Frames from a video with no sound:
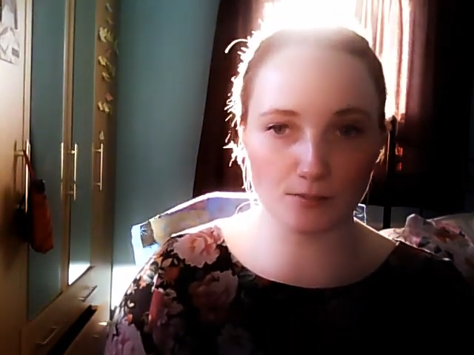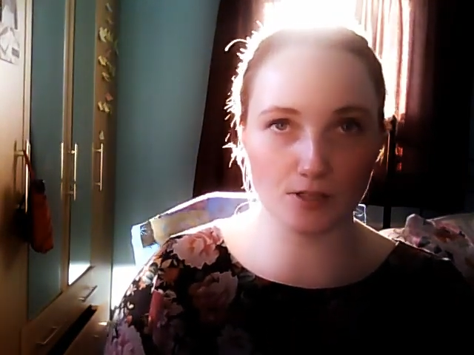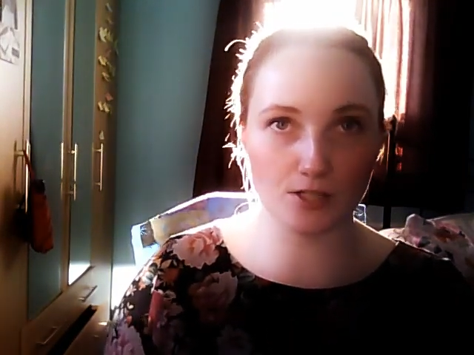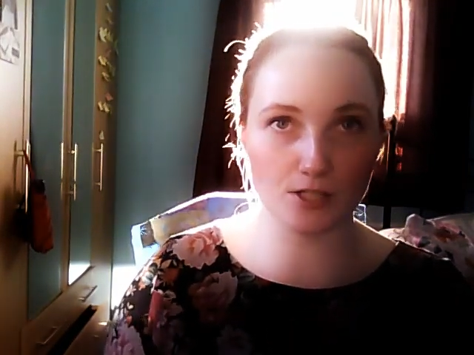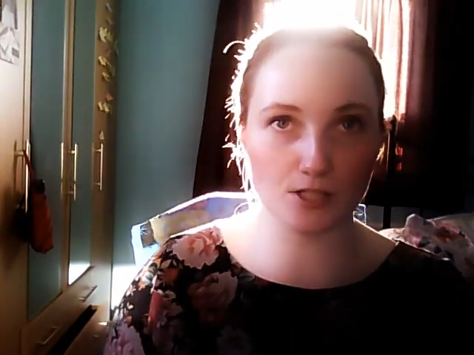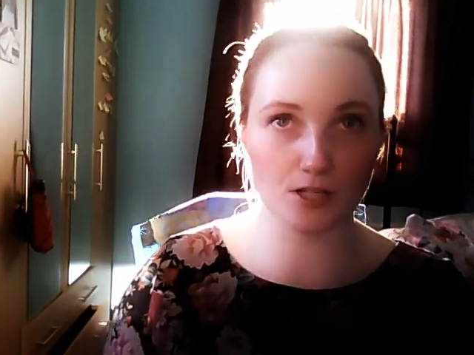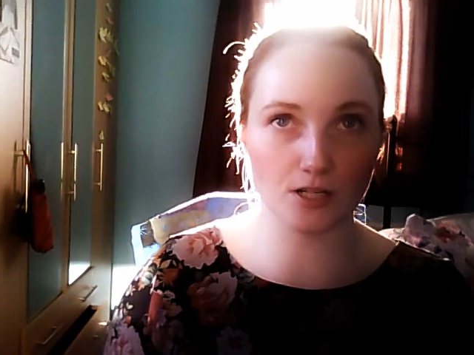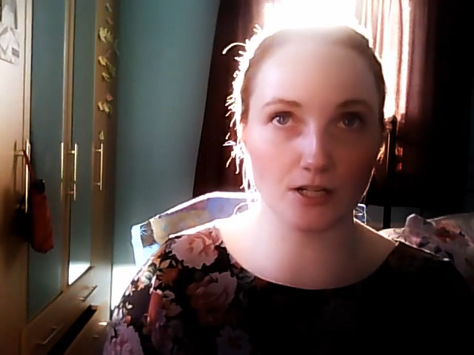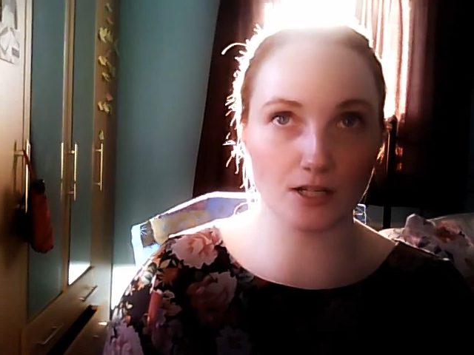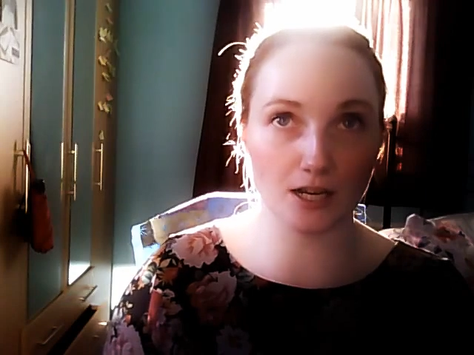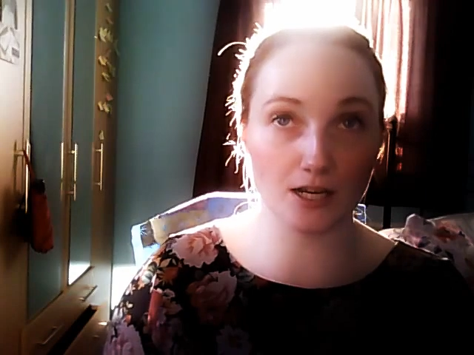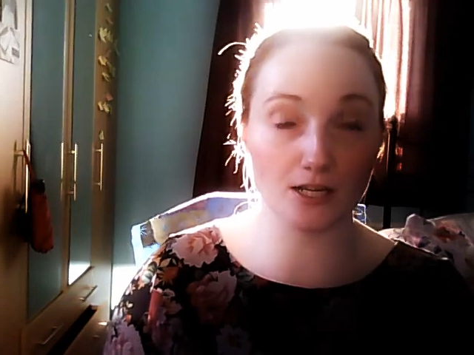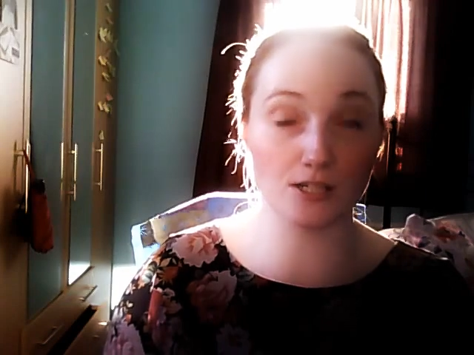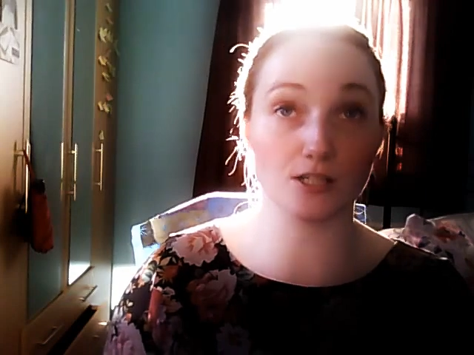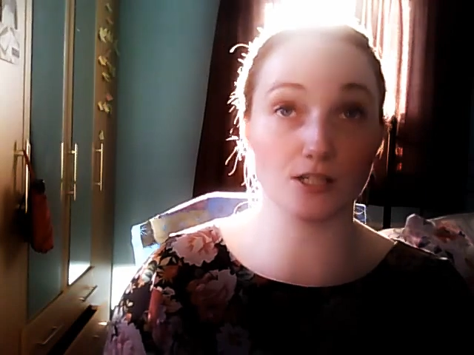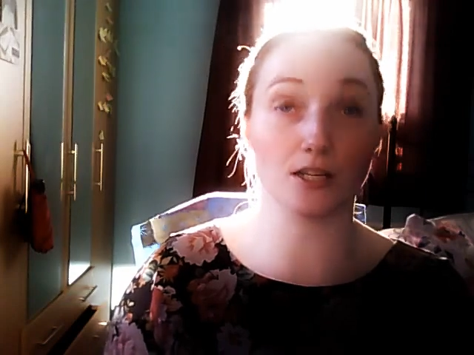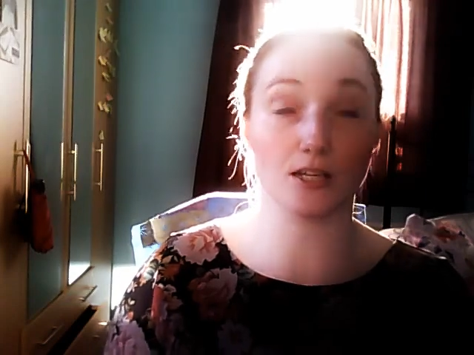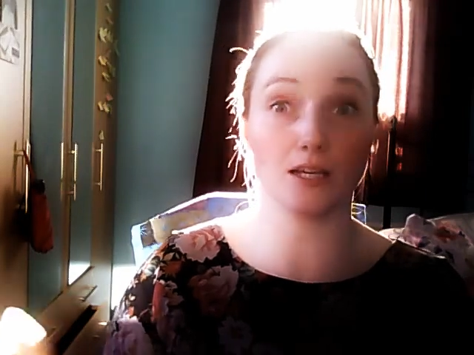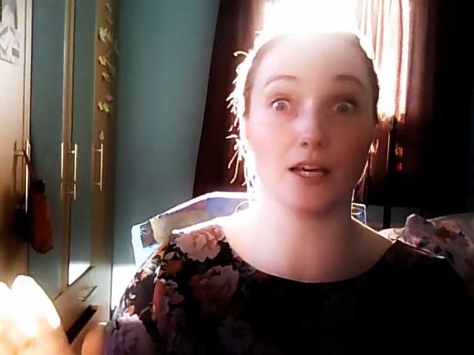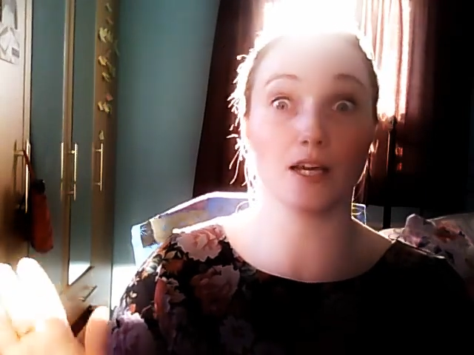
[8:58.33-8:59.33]
which
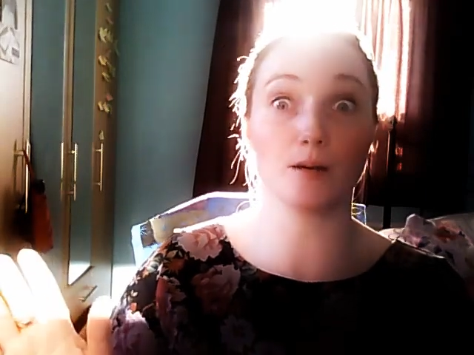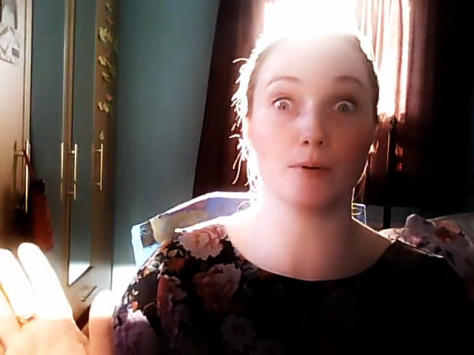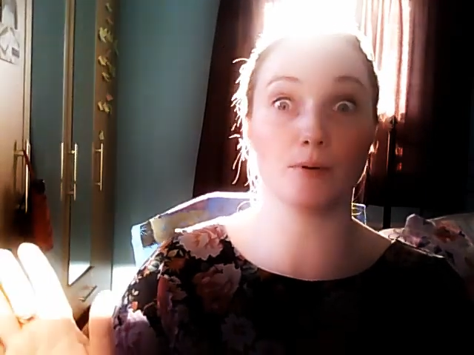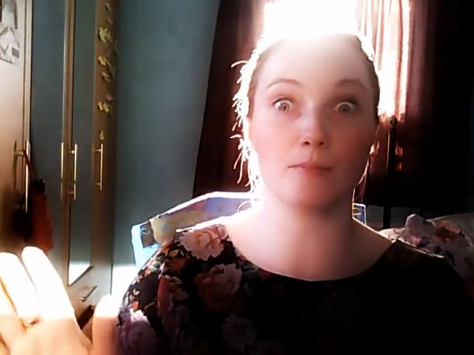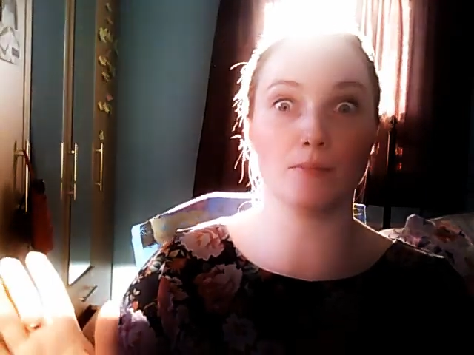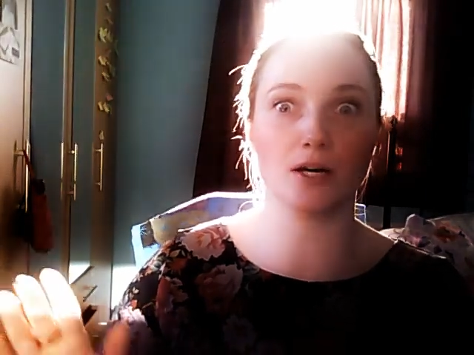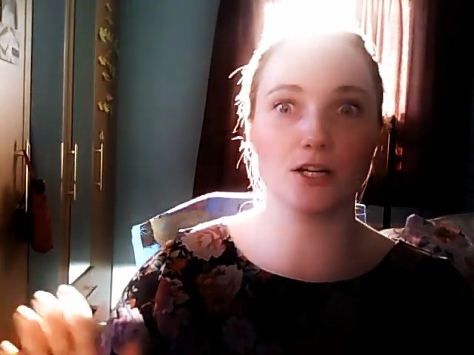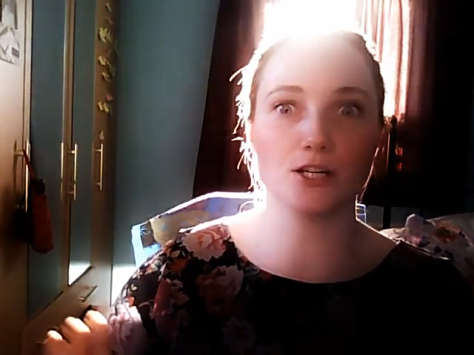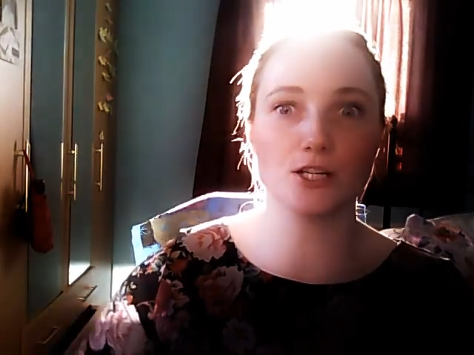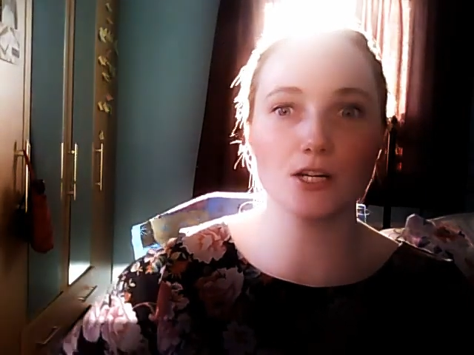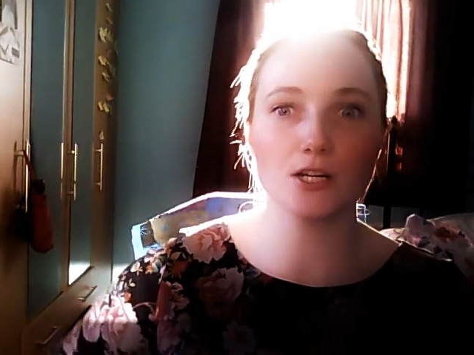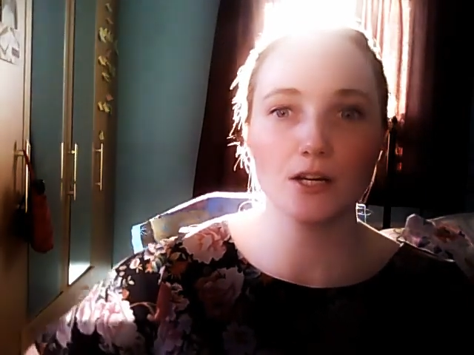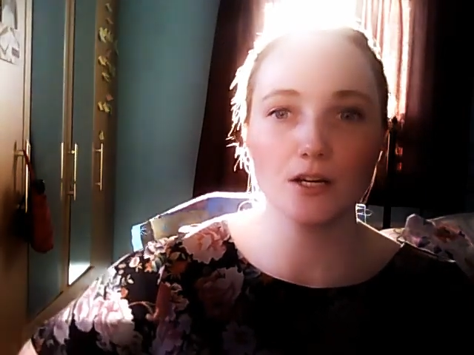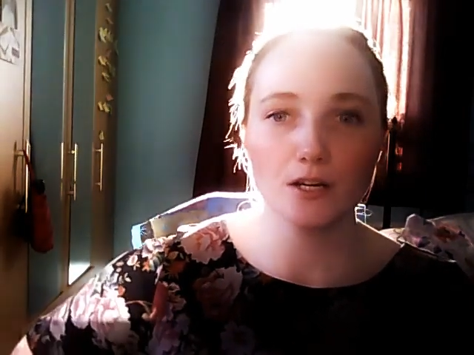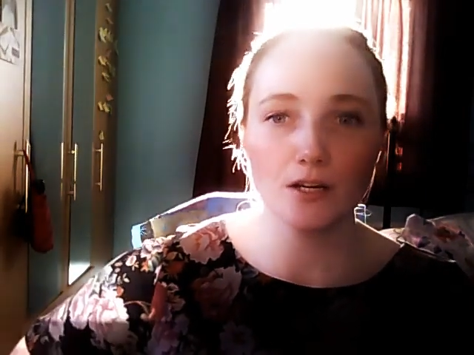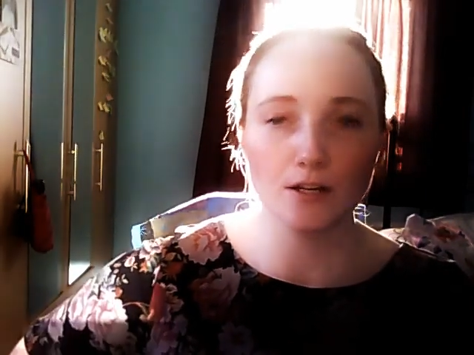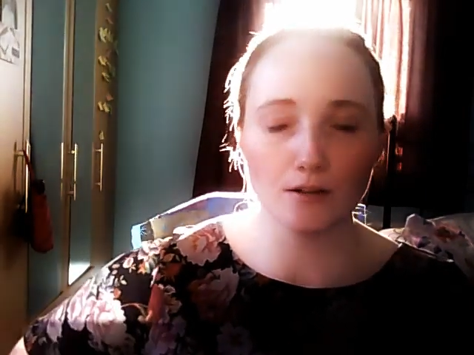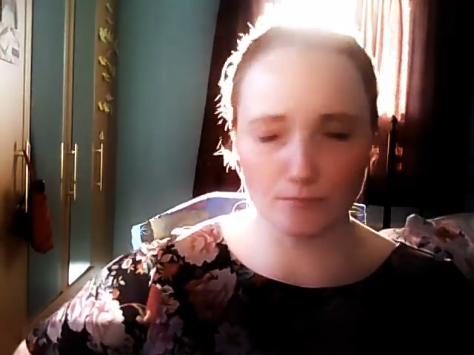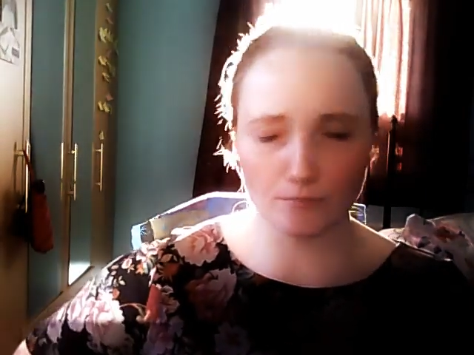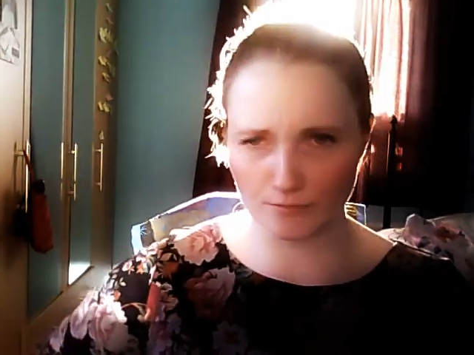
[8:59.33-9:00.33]
occasionally can get a bit much
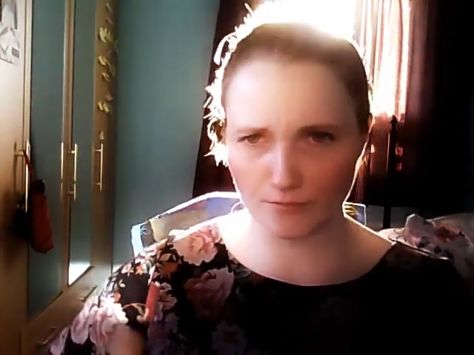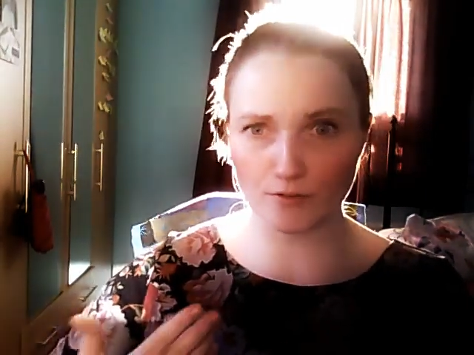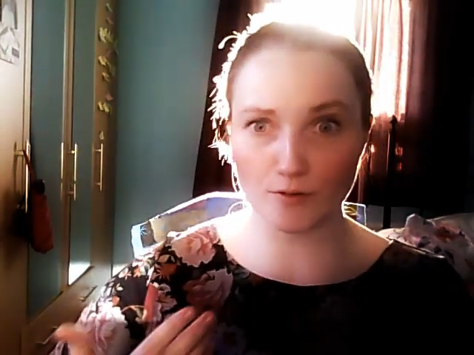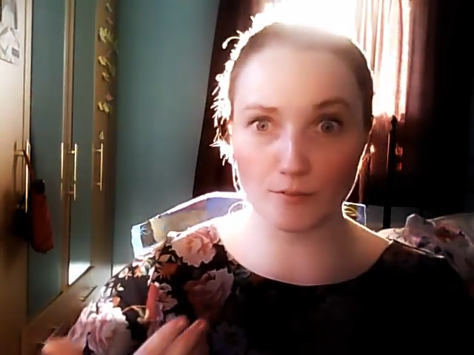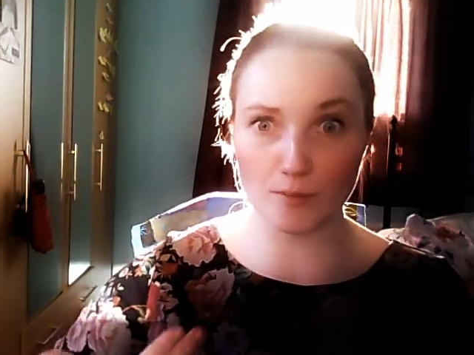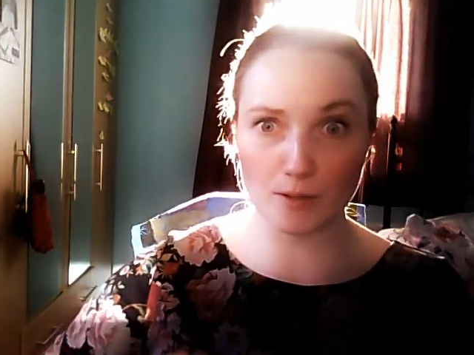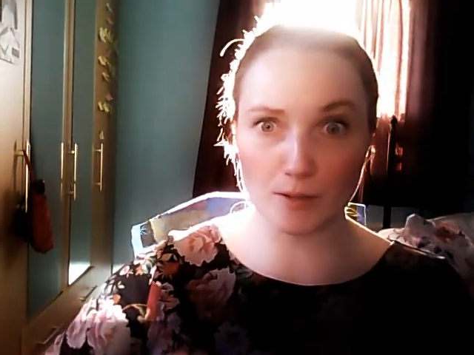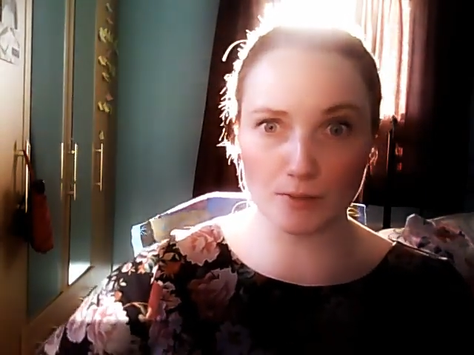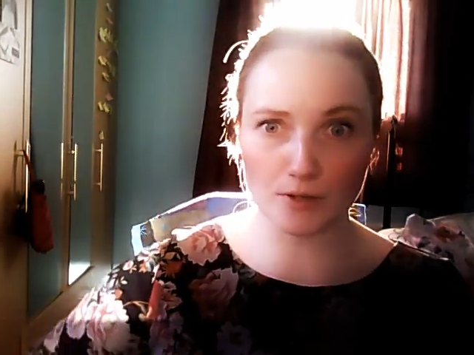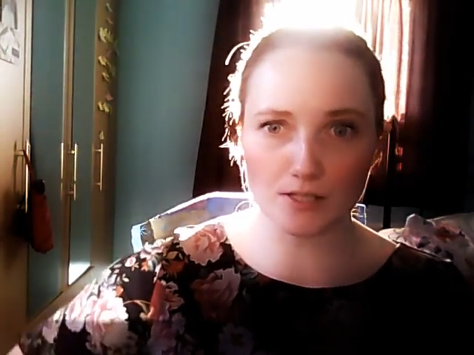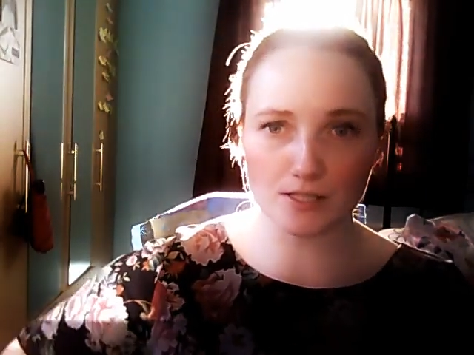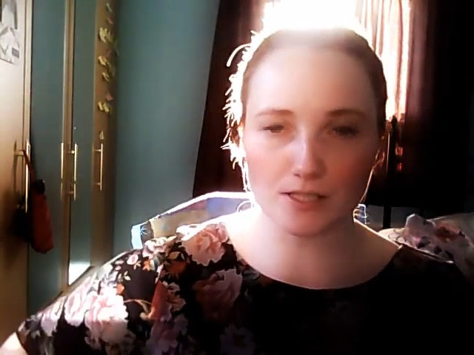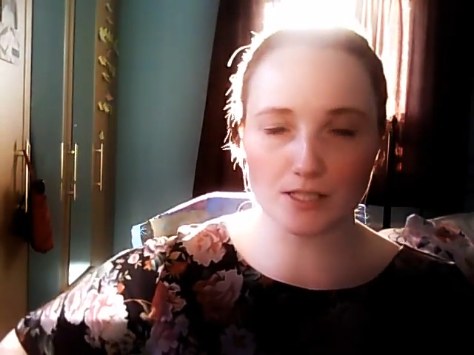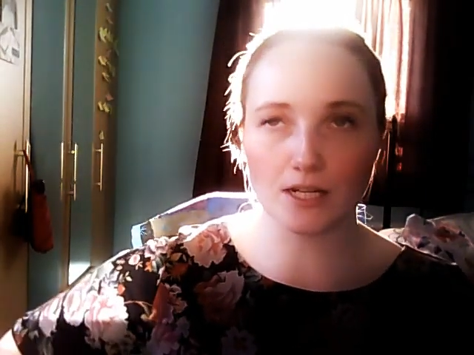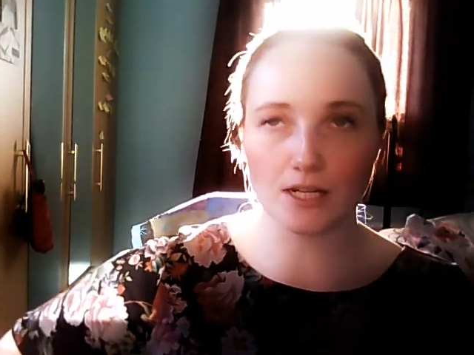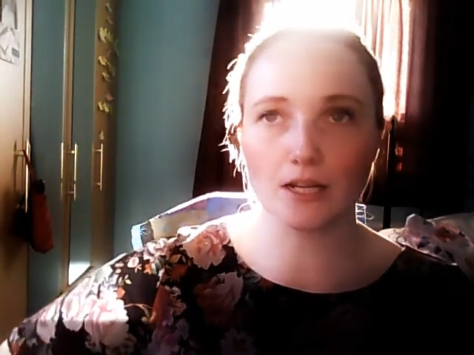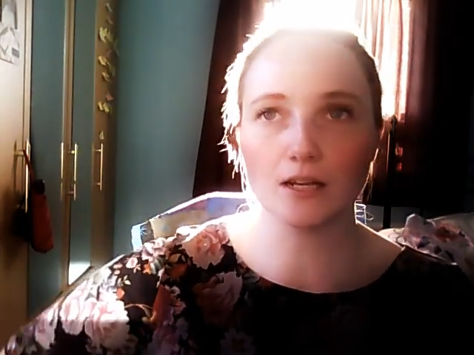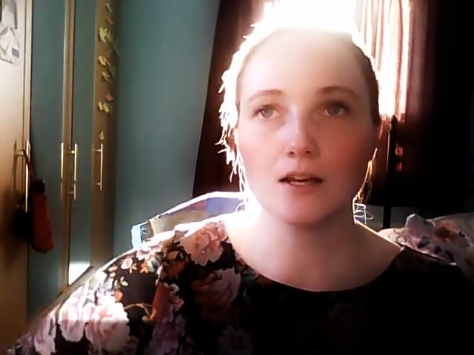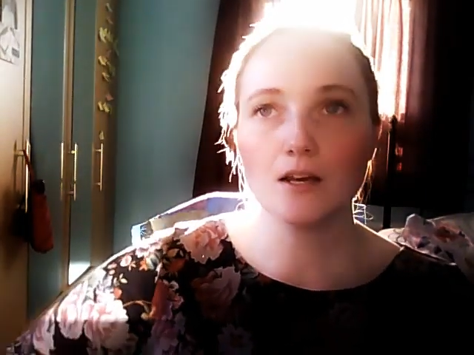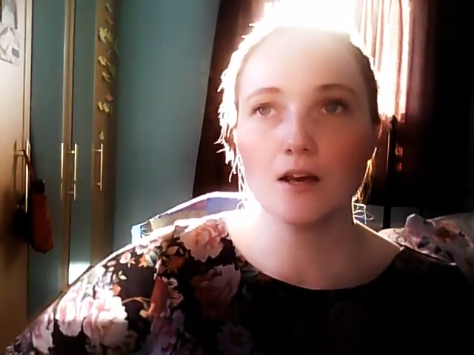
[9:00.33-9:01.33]
for me
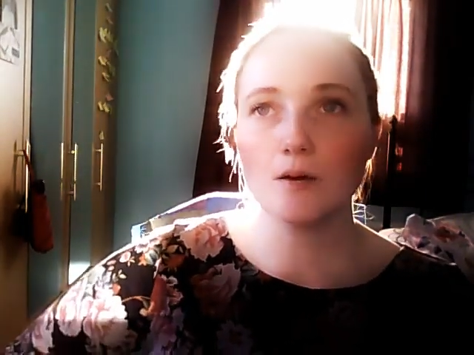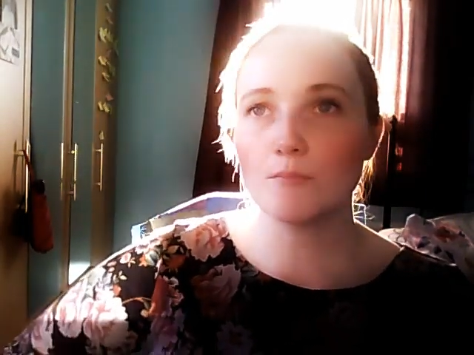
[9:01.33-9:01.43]
personally,